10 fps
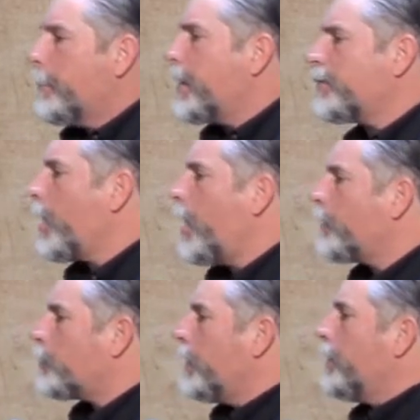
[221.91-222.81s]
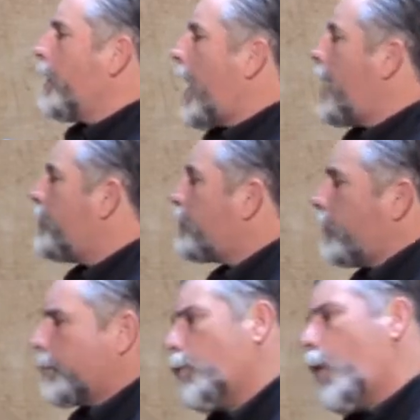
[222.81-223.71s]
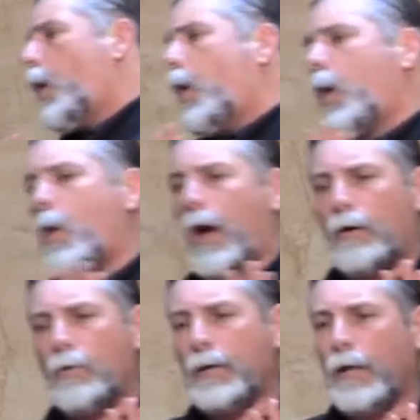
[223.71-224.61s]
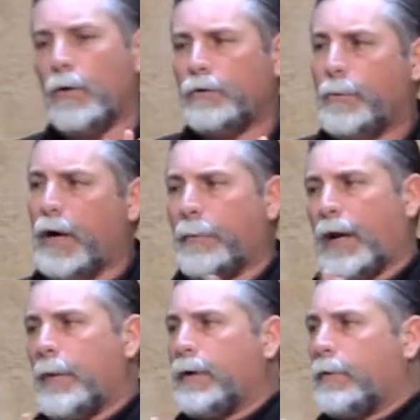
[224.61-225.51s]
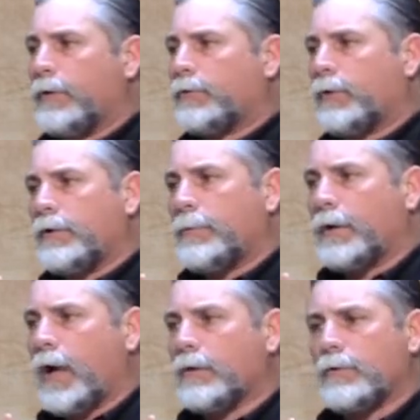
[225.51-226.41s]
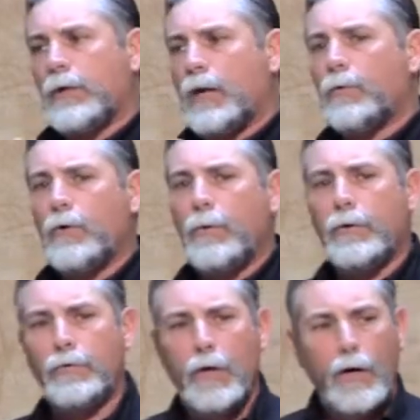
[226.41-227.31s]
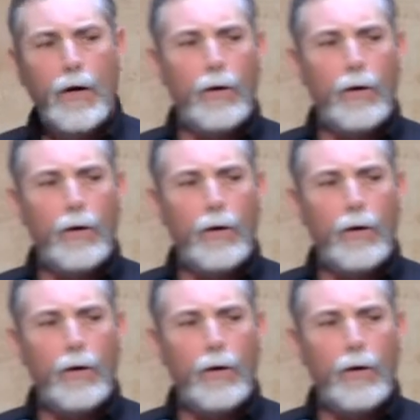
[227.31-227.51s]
But as long as we live a life, we say, well, whoa, I don't know about that Holy Spirit. I mean, I've been around some crazy Pentecostals and I don't want to go with those.